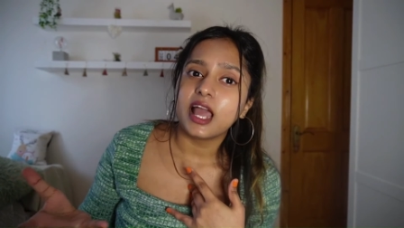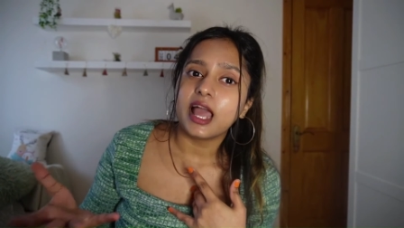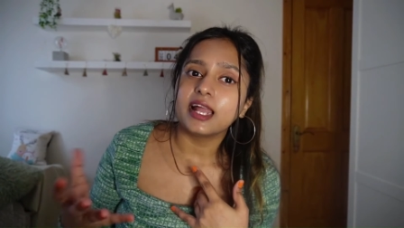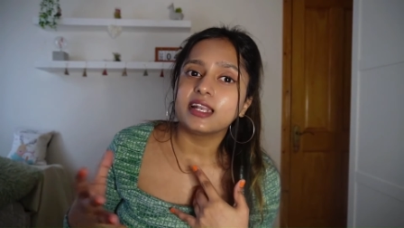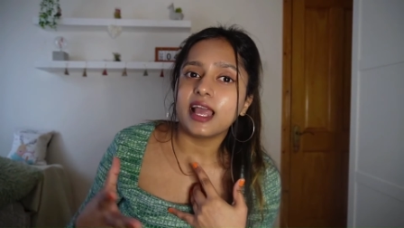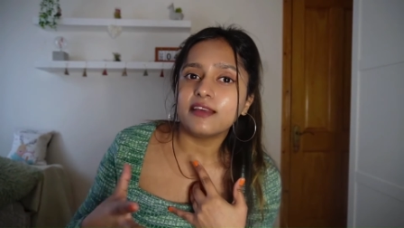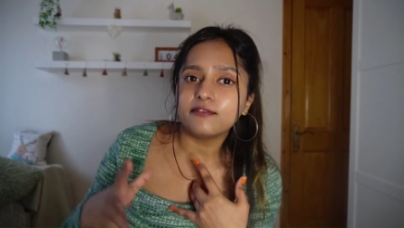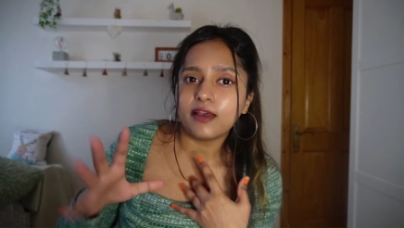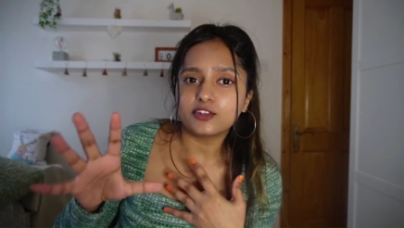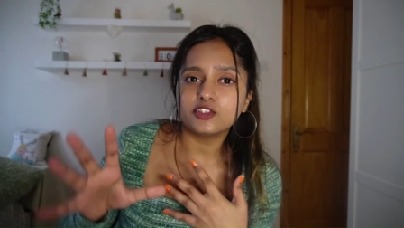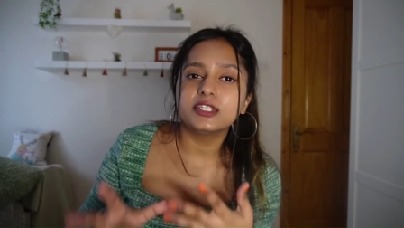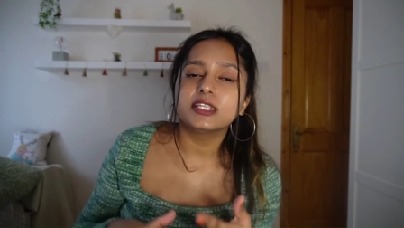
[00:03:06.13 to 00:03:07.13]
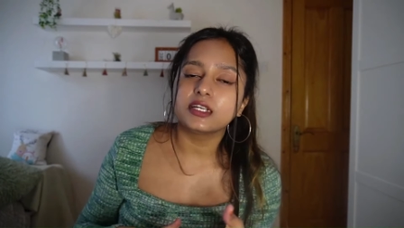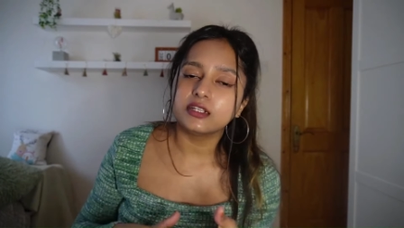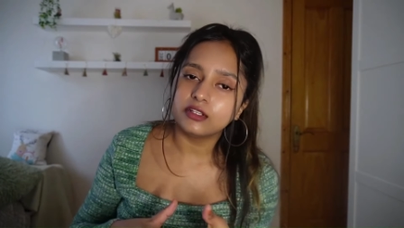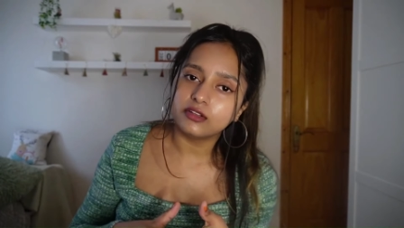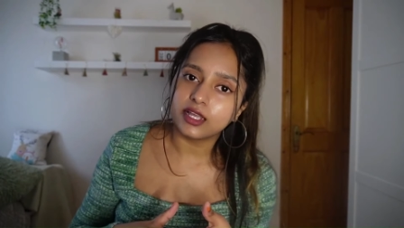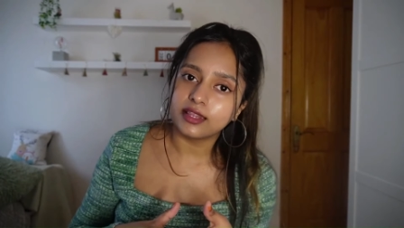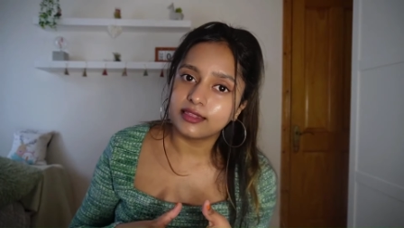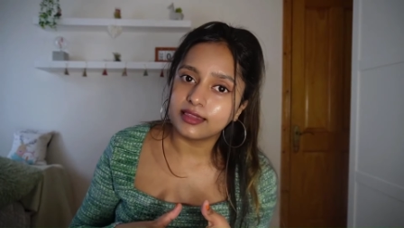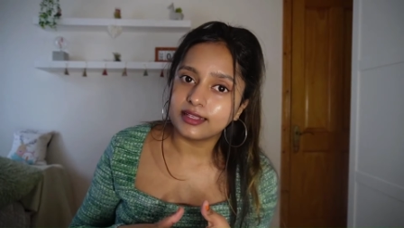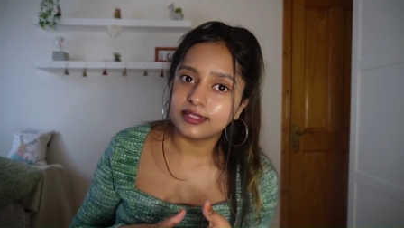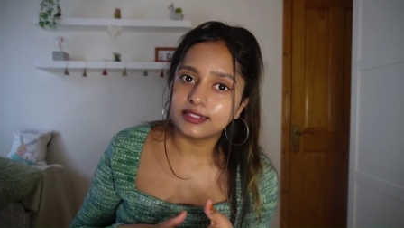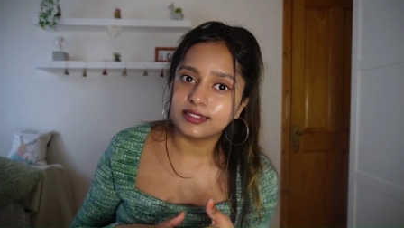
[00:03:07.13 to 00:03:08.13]
And I've actually taken a look at
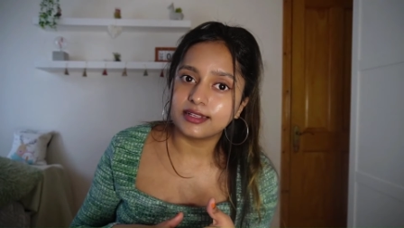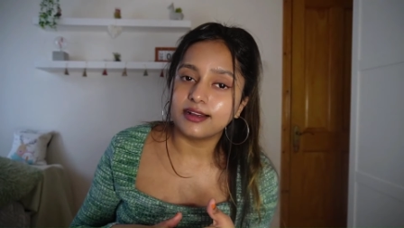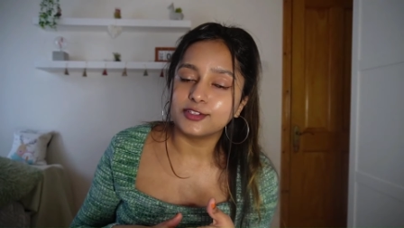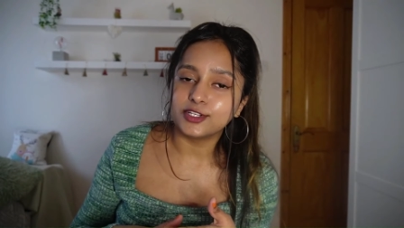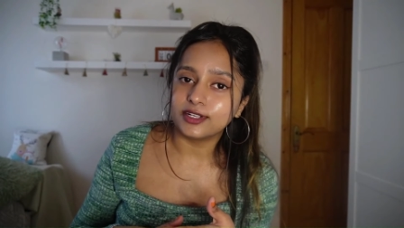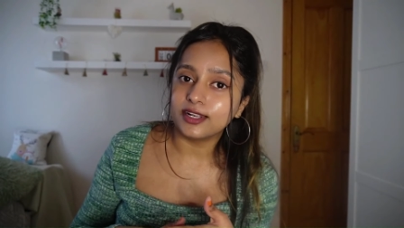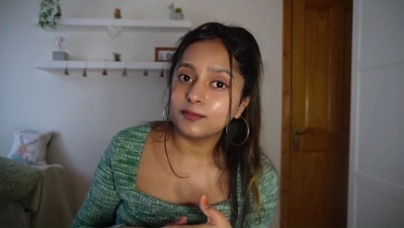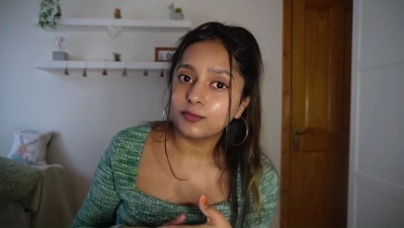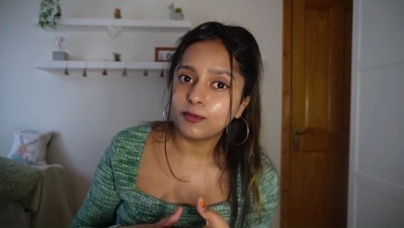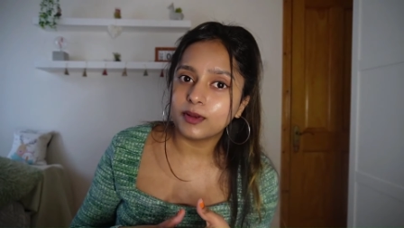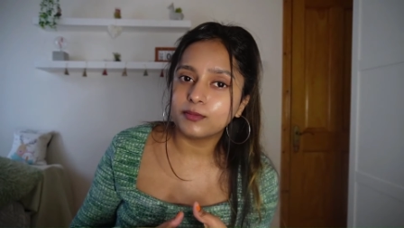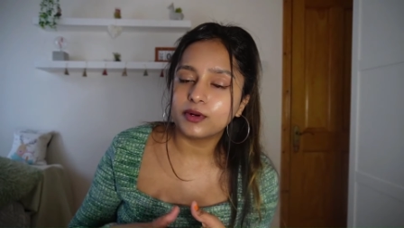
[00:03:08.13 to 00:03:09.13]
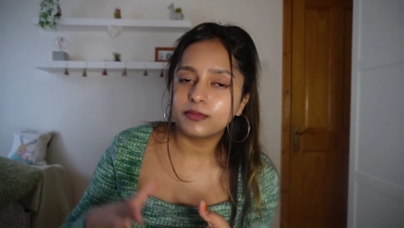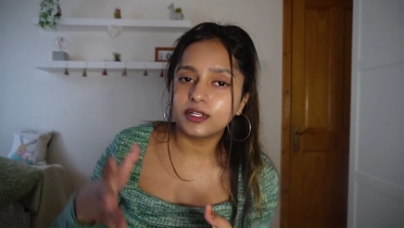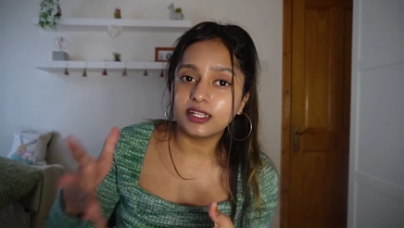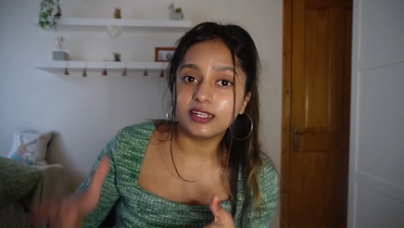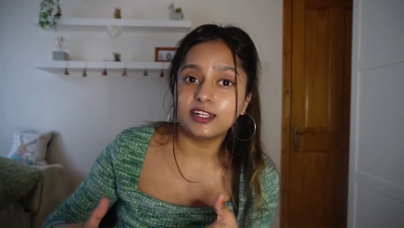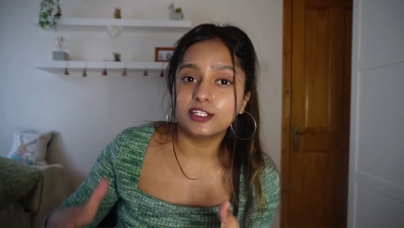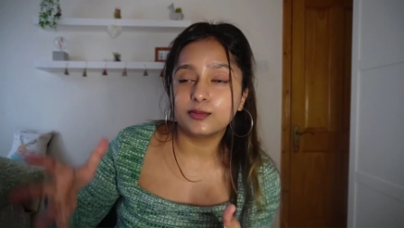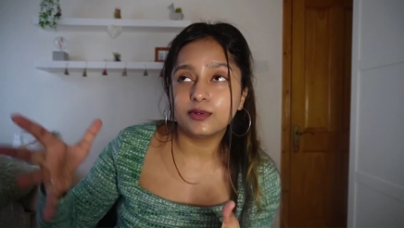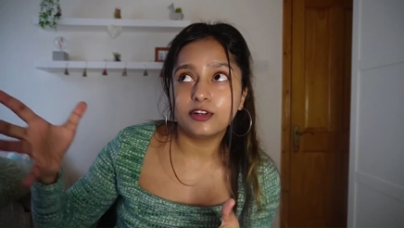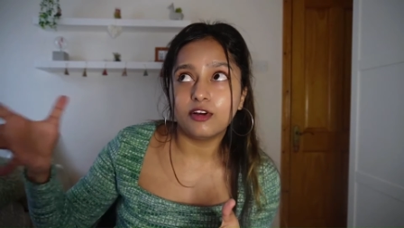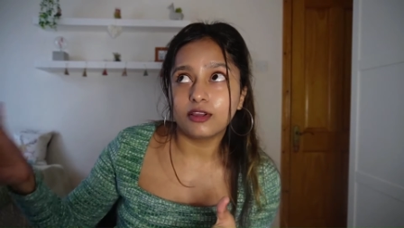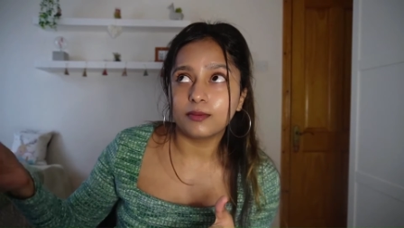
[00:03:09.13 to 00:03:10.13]
this general employment permit
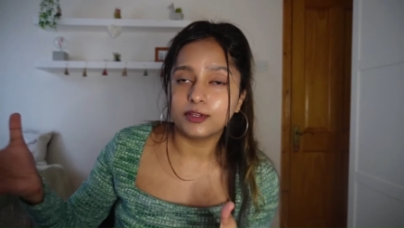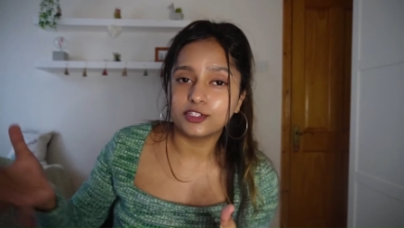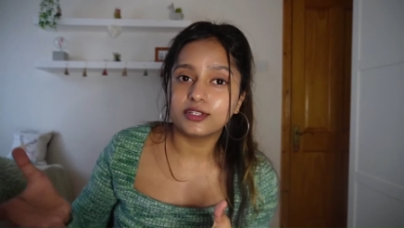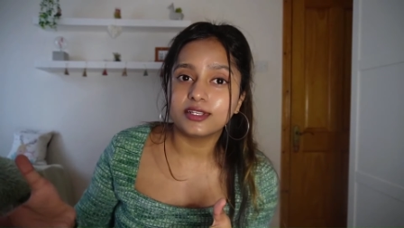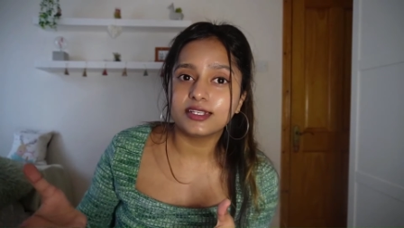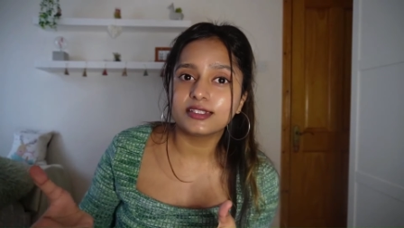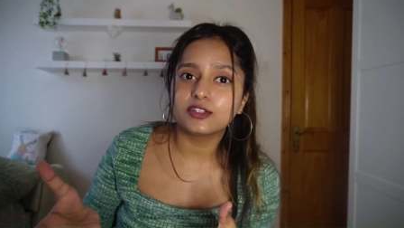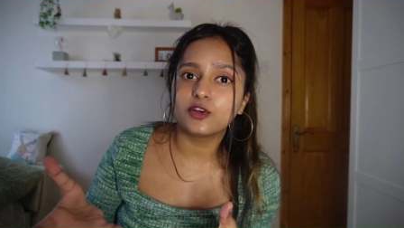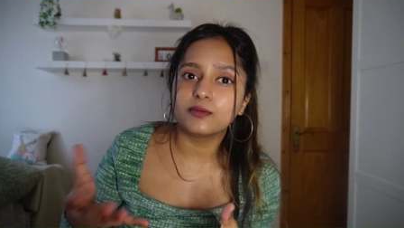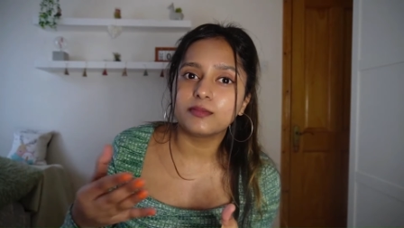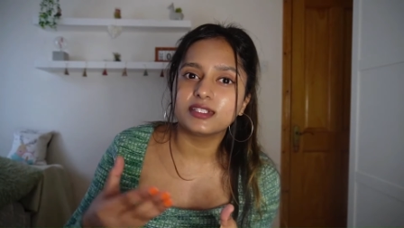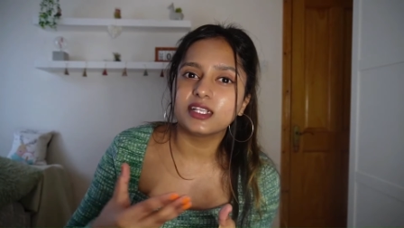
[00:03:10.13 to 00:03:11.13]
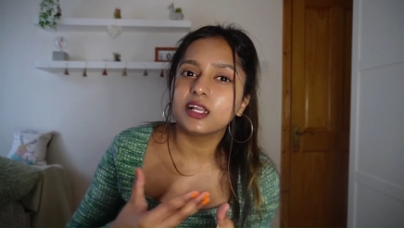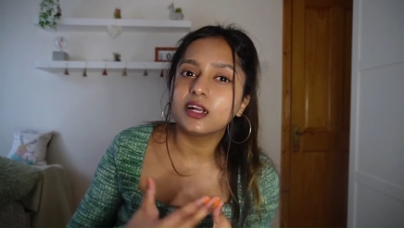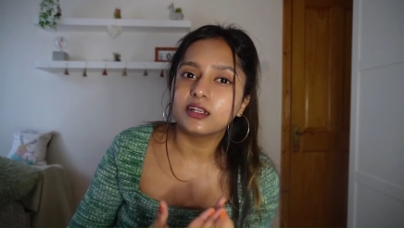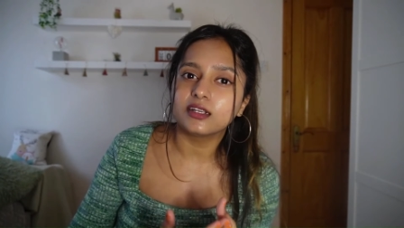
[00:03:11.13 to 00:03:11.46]
ineligible occupation list. So it basically